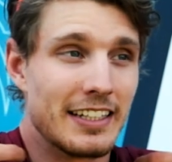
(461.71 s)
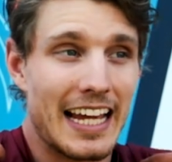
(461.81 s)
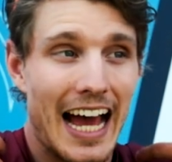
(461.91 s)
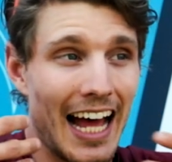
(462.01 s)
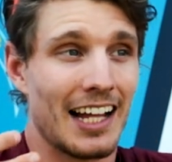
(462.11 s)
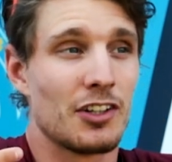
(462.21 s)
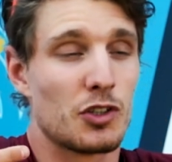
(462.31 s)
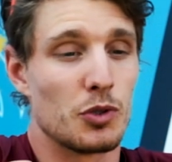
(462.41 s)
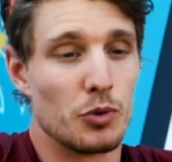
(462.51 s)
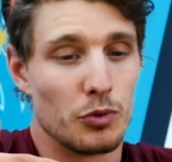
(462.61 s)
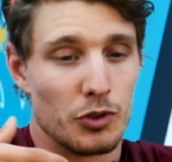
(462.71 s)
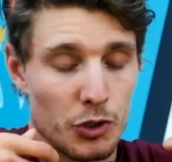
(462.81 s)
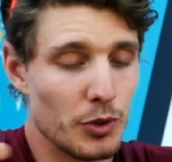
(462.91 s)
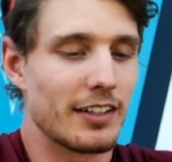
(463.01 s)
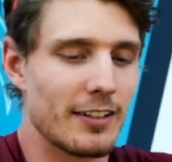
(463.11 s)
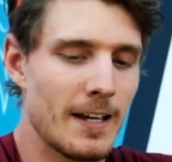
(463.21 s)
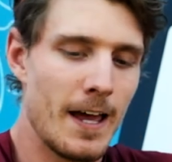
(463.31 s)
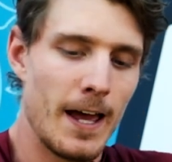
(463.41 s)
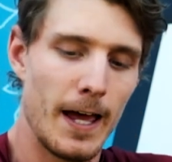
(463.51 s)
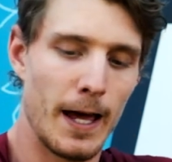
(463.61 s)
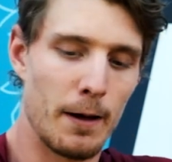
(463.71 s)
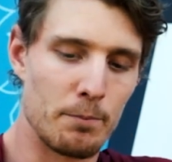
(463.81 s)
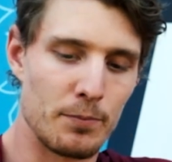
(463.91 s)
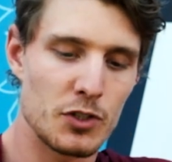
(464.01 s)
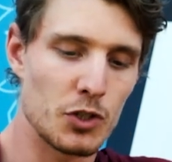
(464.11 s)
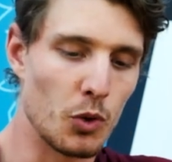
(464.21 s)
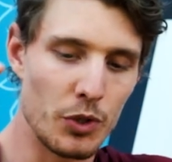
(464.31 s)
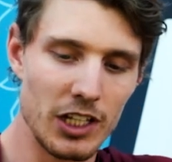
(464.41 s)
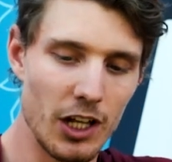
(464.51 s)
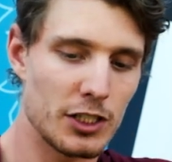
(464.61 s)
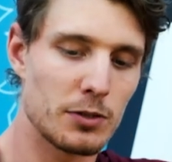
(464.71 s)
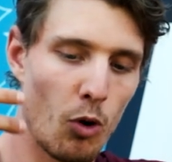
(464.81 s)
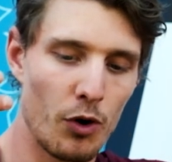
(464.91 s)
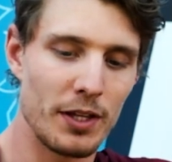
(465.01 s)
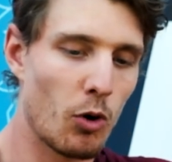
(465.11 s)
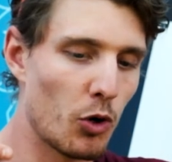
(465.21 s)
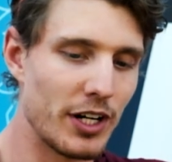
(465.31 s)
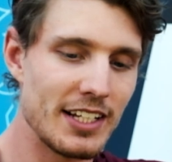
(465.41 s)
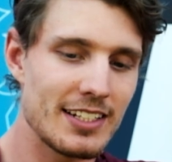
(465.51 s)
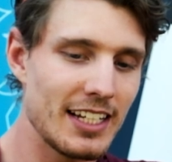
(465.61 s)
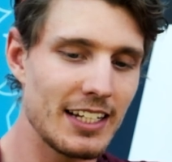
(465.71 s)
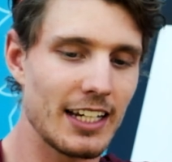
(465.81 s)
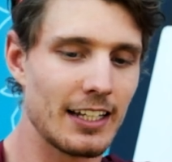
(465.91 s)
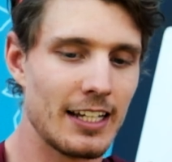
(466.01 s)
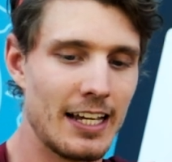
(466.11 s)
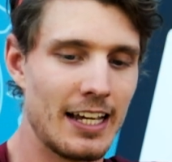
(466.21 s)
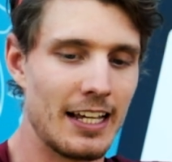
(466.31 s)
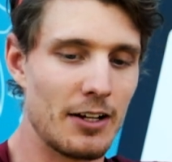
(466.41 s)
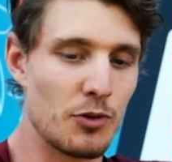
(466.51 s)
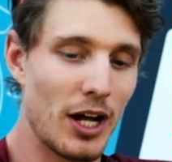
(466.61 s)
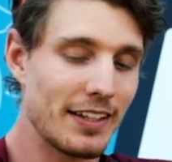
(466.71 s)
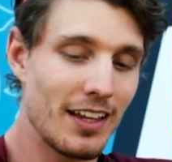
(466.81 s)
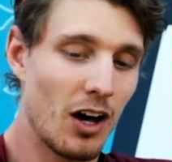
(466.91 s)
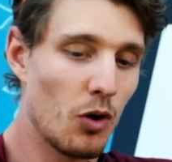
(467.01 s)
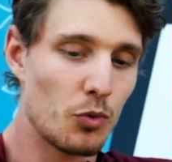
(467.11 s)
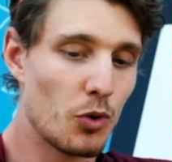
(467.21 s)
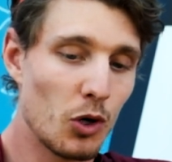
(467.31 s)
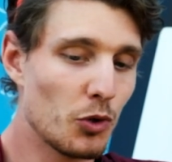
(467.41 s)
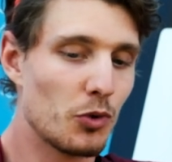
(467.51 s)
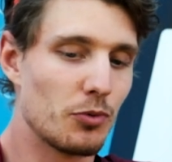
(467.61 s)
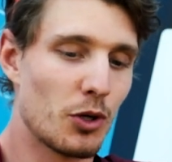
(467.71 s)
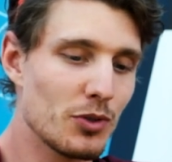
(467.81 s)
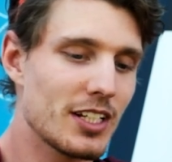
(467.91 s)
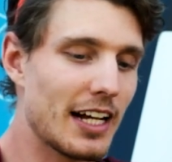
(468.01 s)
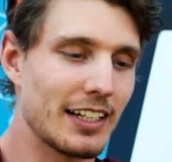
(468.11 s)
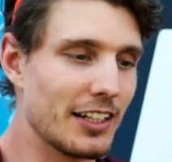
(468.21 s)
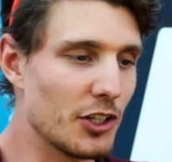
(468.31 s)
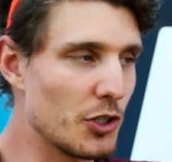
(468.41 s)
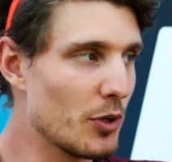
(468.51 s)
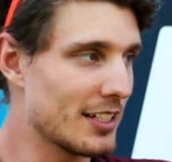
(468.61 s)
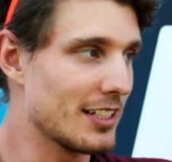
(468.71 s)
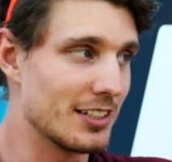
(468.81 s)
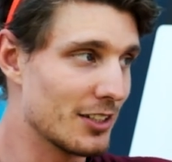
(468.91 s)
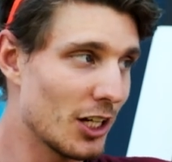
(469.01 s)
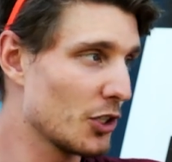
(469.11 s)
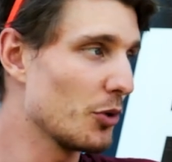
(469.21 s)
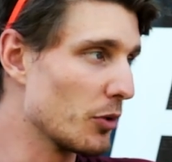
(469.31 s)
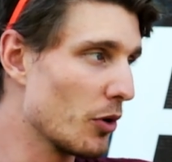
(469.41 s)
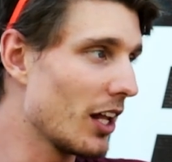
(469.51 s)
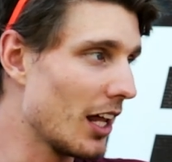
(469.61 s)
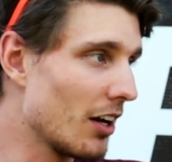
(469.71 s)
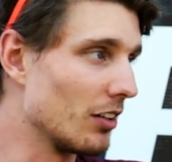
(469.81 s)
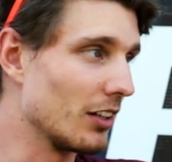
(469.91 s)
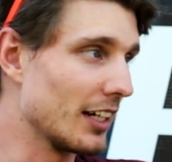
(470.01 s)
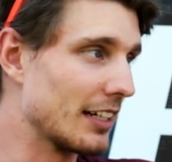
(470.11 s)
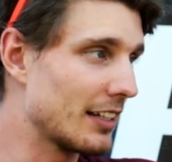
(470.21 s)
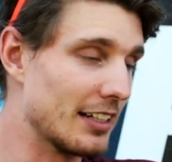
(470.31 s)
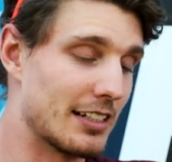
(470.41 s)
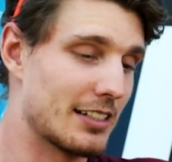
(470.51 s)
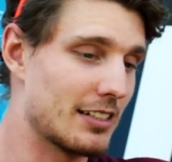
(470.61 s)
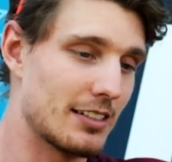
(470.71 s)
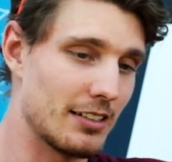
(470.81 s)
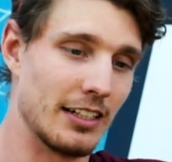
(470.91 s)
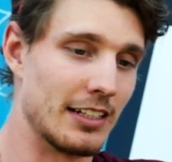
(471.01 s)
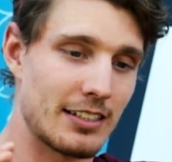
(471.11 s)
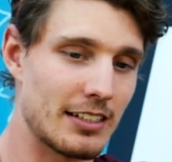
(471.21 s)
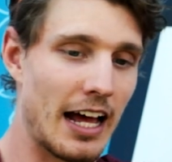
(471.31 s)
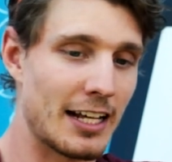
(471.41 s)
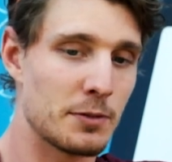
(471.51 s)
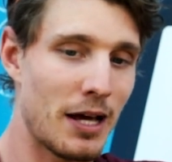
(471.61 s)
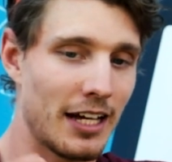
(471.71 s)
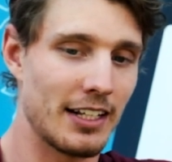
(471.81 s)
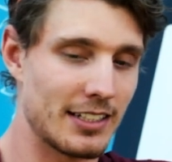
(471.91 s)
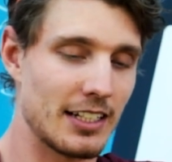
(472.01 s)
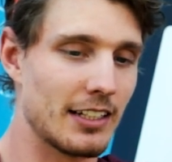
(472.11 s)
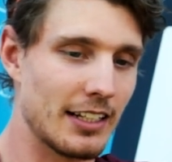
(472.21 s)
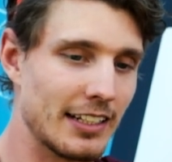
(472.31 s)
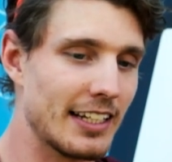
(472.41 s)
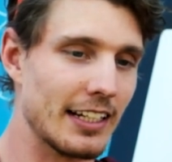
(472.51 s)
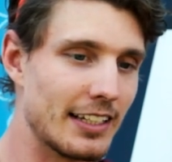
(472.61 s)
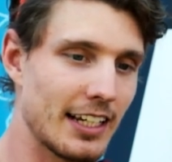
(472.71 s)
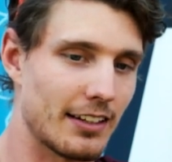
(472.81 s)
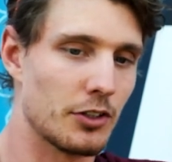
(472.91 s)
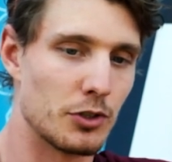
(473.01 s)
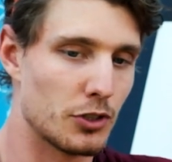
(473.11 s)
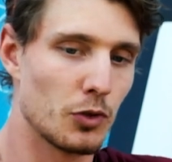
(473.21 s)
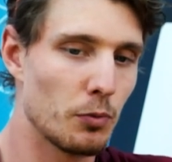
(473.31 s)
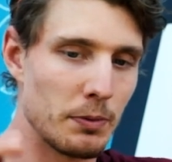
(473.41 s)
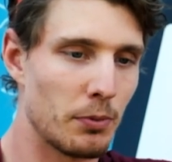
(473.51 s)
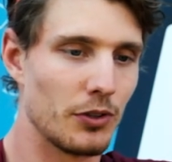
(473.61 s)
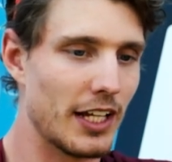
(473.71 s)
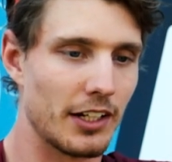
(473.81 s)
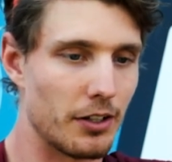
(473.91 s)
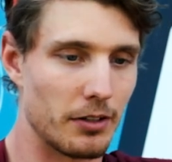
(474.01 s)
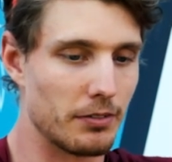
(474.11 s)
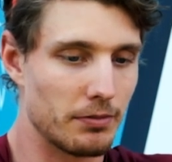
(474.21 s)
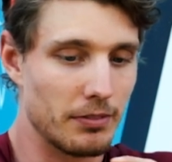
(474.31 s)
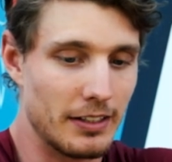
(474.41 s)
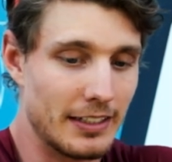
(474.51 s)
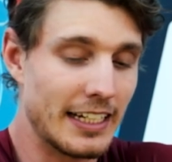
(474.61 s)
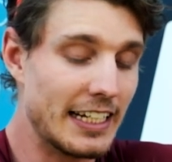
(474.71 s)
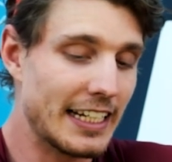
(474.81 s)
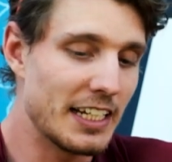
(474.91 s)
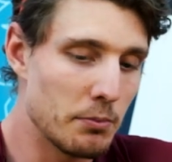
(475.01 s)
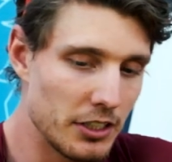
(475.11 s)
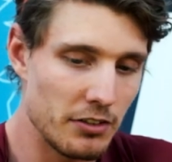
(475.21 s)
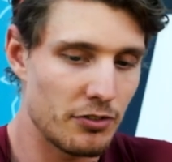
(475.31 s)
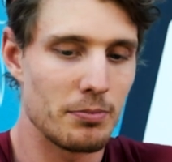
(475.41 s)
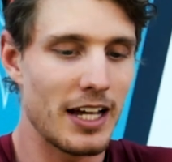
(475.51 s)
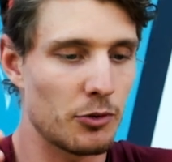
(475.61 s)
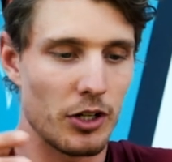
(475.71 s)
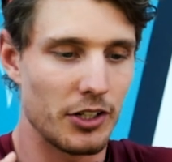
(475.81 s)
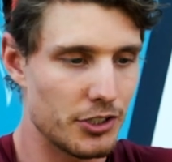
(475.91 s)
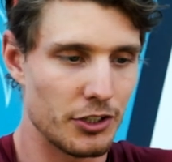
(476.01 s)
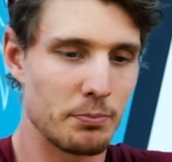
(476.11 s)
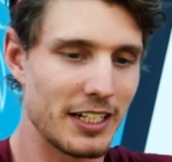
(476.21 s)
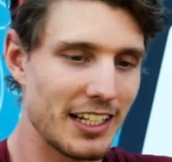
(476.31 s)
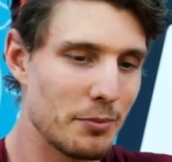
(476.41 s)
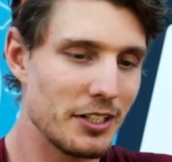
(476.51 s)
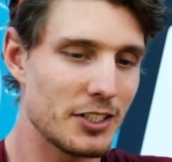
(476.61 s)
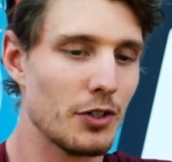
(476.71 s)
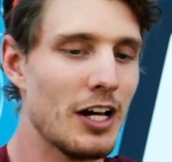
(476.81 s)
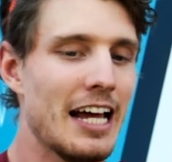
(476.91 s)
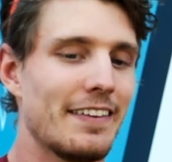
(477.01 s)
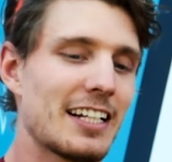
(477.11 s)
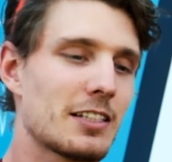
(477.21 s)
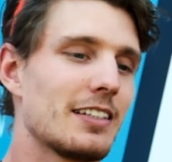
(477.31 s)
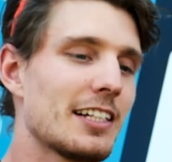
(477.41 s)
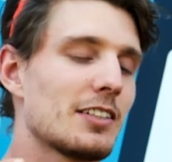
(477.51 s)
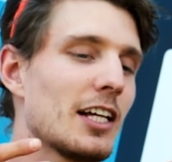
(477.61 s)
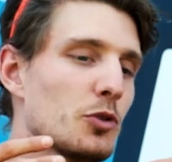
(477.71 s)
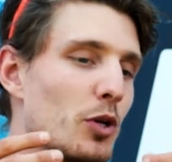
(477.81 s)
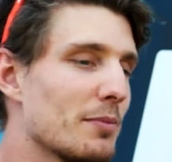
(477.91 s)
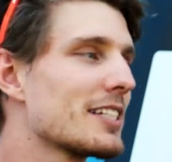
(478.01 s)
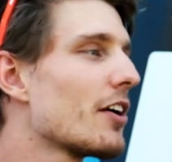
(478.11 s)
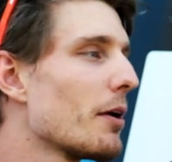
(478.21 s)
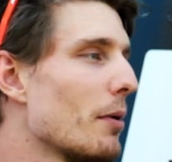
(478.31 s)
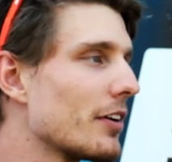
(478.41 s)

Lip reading: They had to do it. So we lost more and more racing. And right now, road cycling in the U.S. is not going well at all. Like it's as bad as it can get. There's no people that are getting any money from that. Riders are not making any money. So that's what I'm scared about.